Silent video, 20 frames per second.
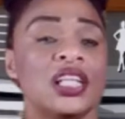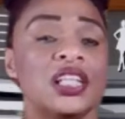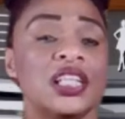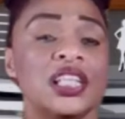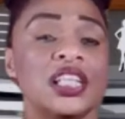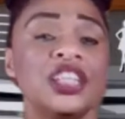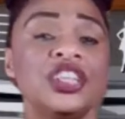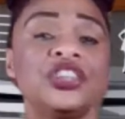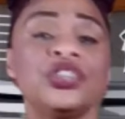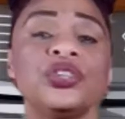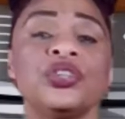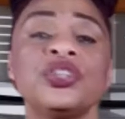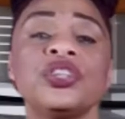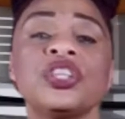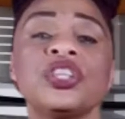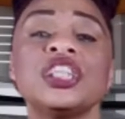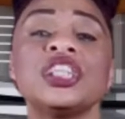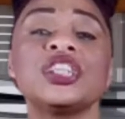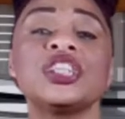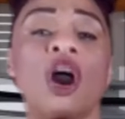Gooding
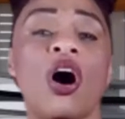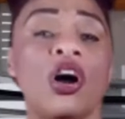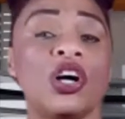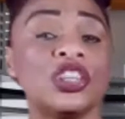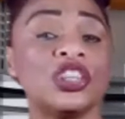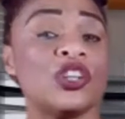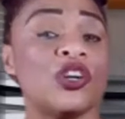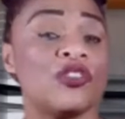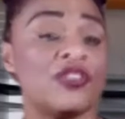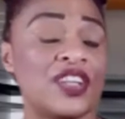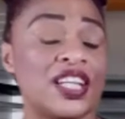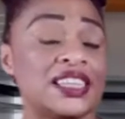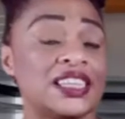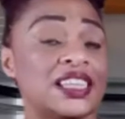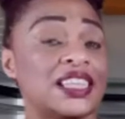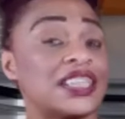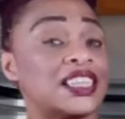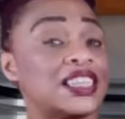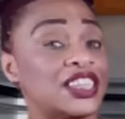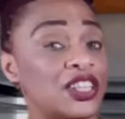Jr. is also
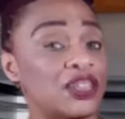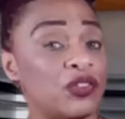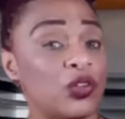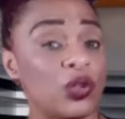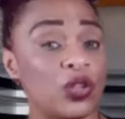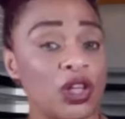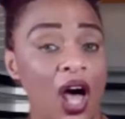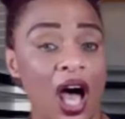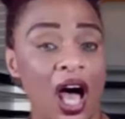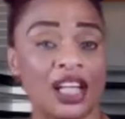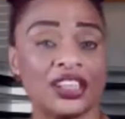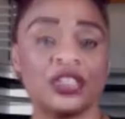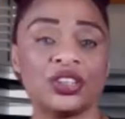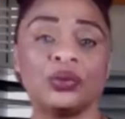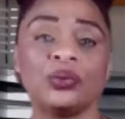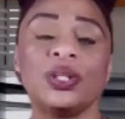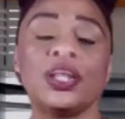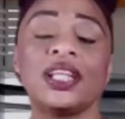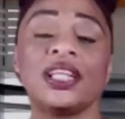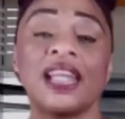facing a civil
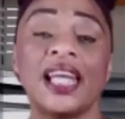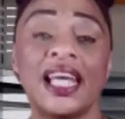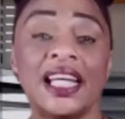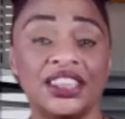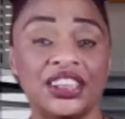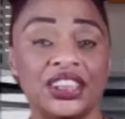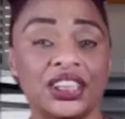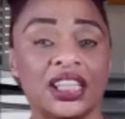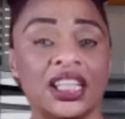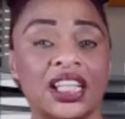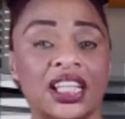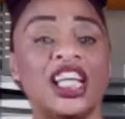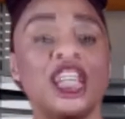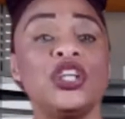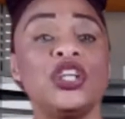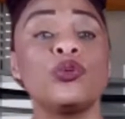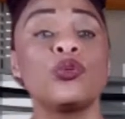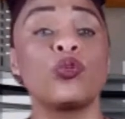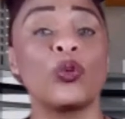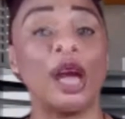lawsuit alleging
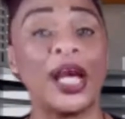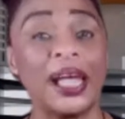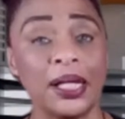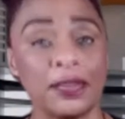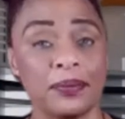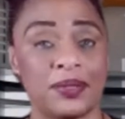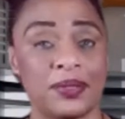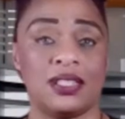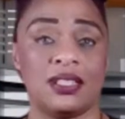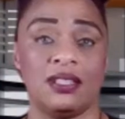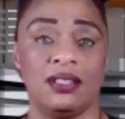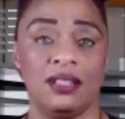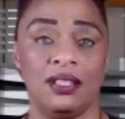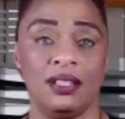he raped